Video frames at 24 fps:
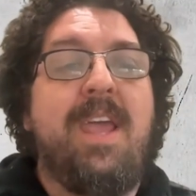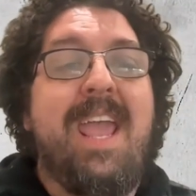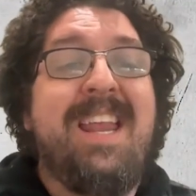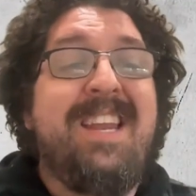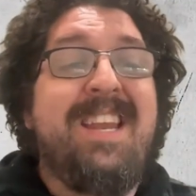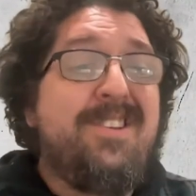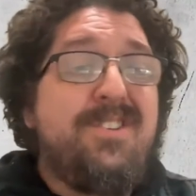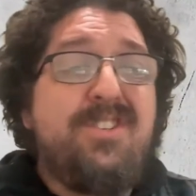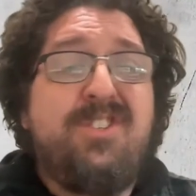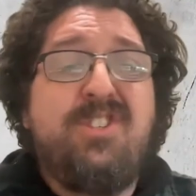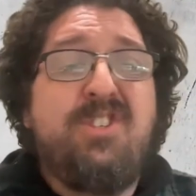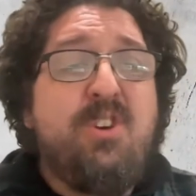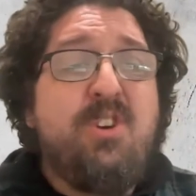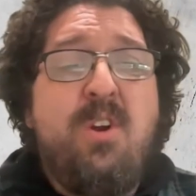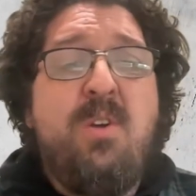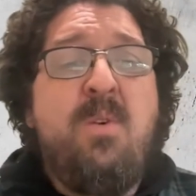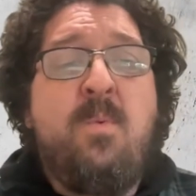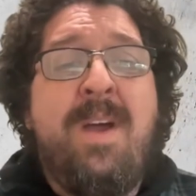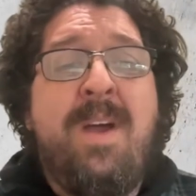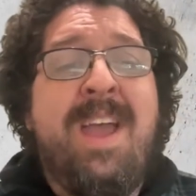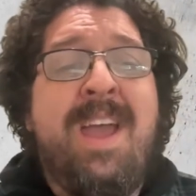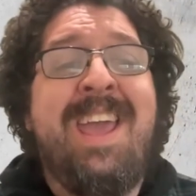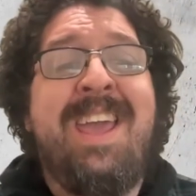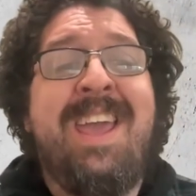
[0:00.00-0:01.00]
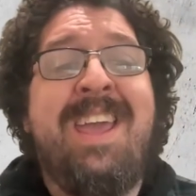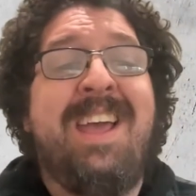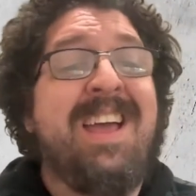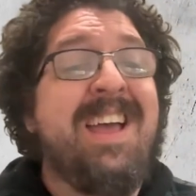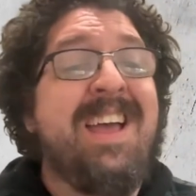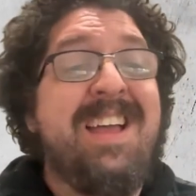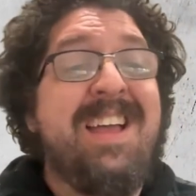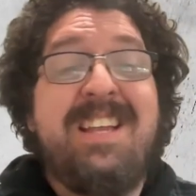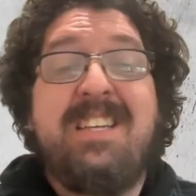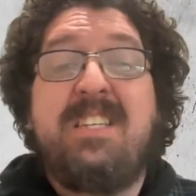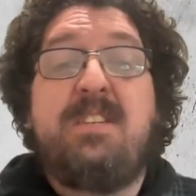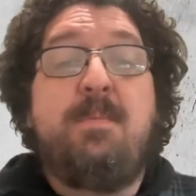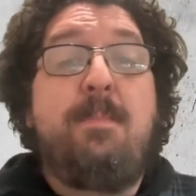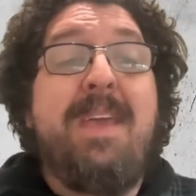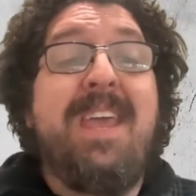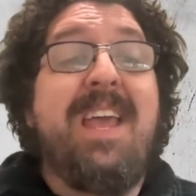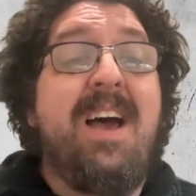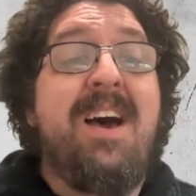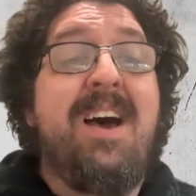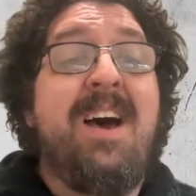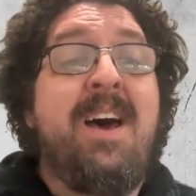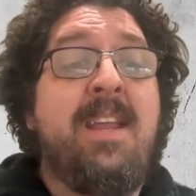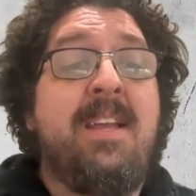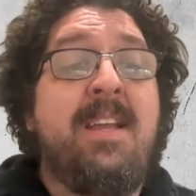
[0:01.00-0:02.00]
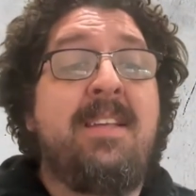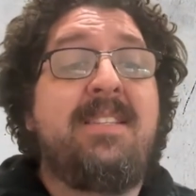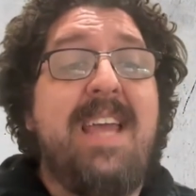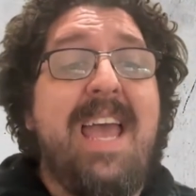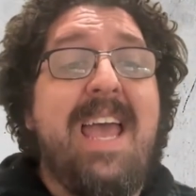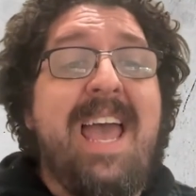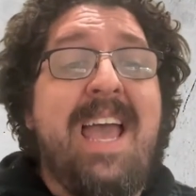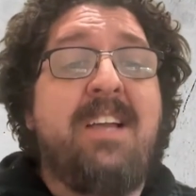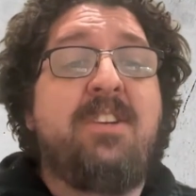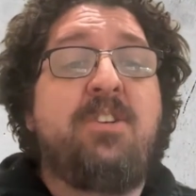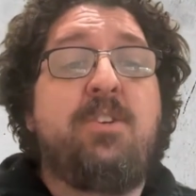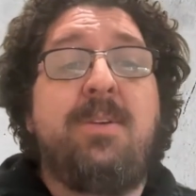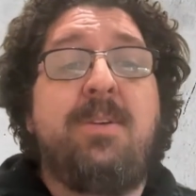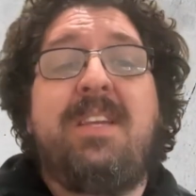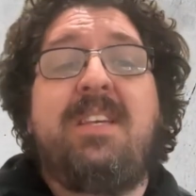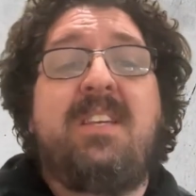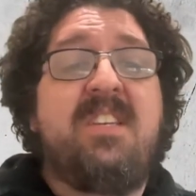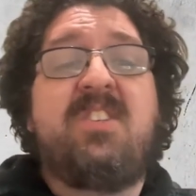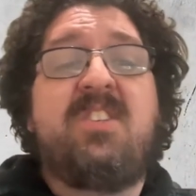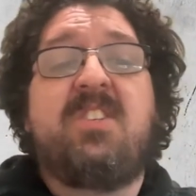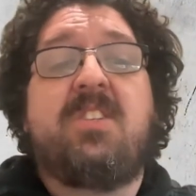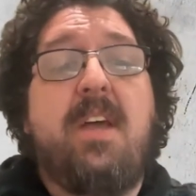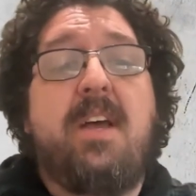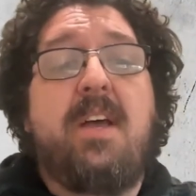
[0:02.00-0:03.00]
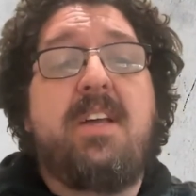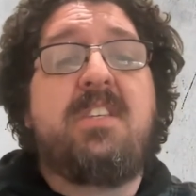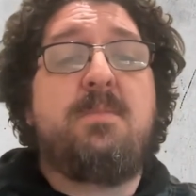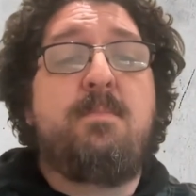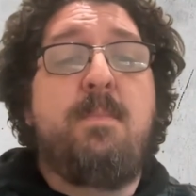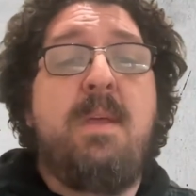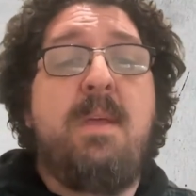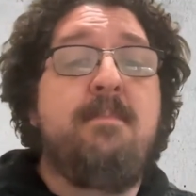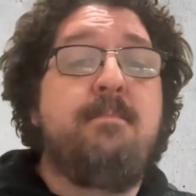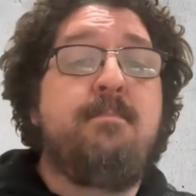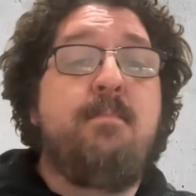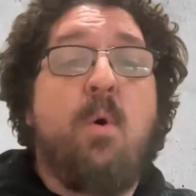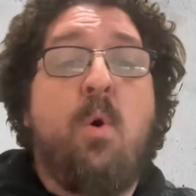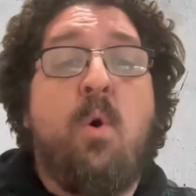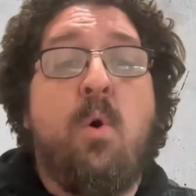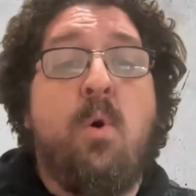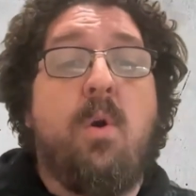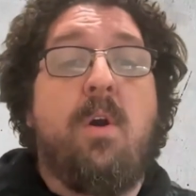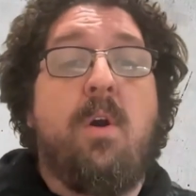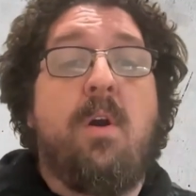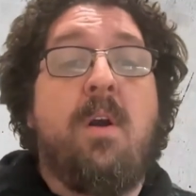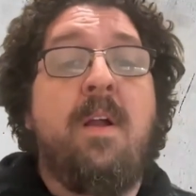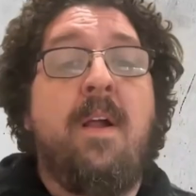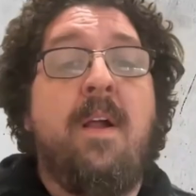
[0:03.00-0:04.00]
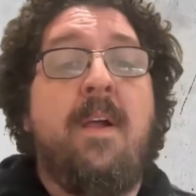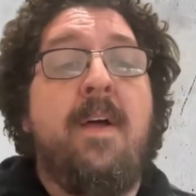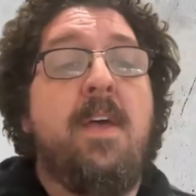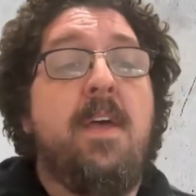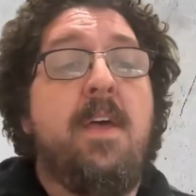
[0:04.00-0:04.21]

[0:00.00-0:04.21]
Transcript: And in a certain way, to be honest, actually disgust me more